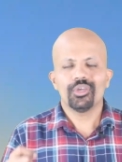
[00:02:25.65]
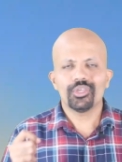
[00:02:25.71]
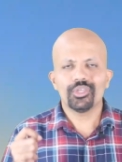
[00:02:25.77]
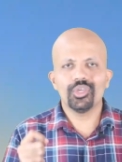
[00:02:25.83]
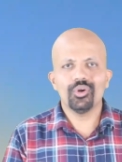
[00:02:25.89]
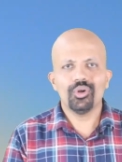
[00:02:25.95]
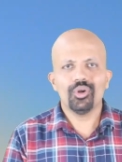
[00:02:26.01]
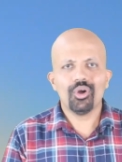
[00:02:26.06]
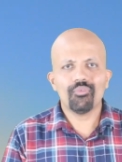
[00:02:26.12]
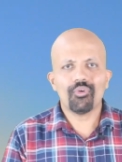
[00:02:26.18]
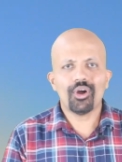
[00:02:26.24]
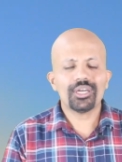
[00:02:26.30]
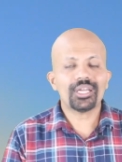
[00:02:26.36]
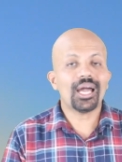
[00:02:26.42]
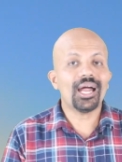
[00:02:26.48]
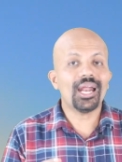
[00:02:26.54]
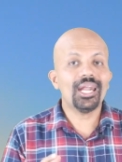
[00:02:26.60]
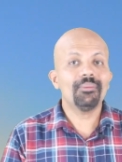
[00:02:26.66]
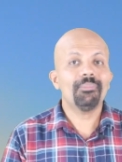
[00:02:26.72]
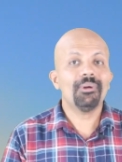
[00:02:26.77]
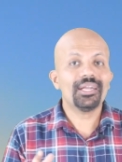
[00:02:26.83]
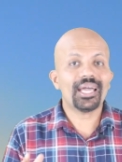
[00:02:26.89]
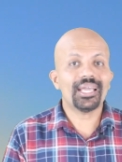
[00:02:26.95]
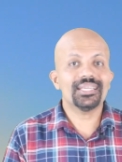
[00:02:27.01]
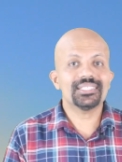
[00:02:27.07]
You know what
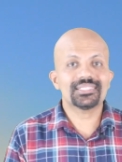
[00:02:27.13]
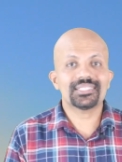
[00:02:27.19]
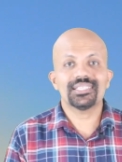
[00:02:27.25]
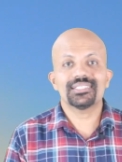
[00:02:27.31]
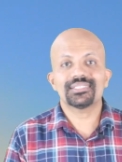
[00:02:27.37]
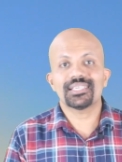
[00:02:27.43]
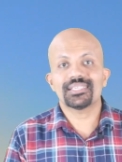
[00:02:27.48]
Albert Einstein